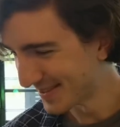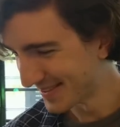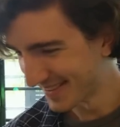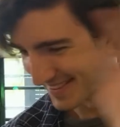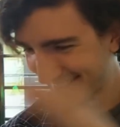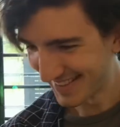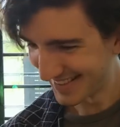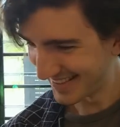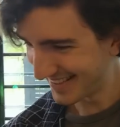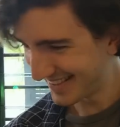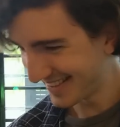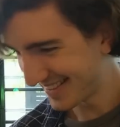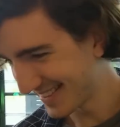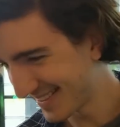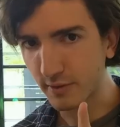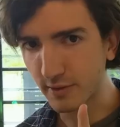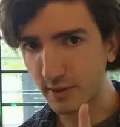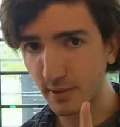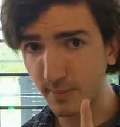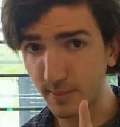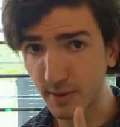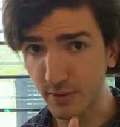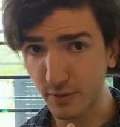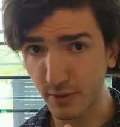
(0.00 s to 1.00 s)
a quick word on
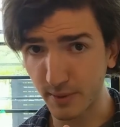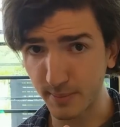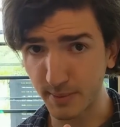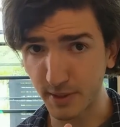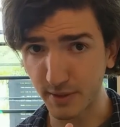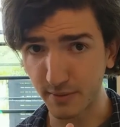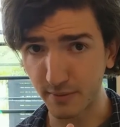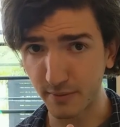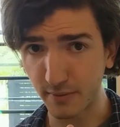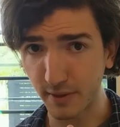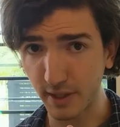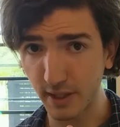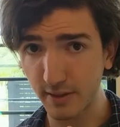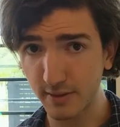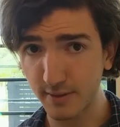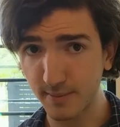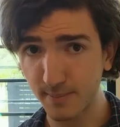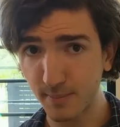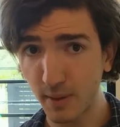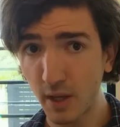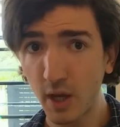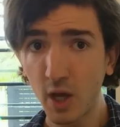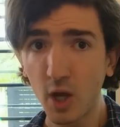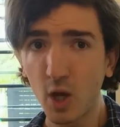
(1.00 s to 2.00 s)
subscription fees.
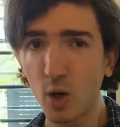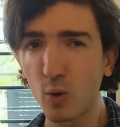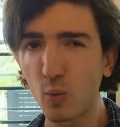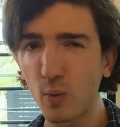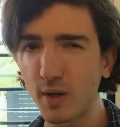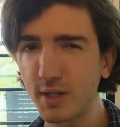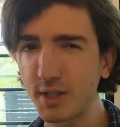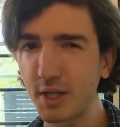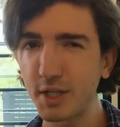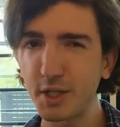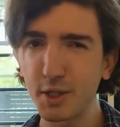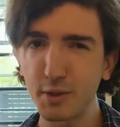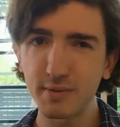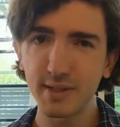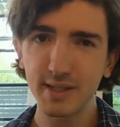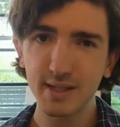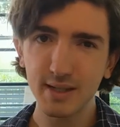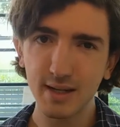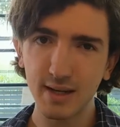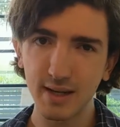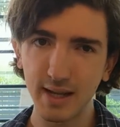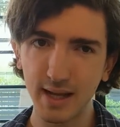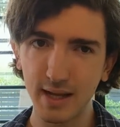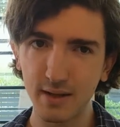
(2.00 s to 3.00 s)
When you're
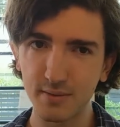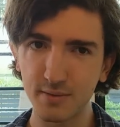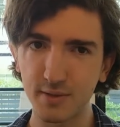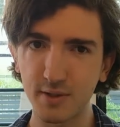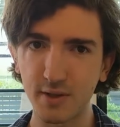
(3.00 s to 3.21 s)
using cloud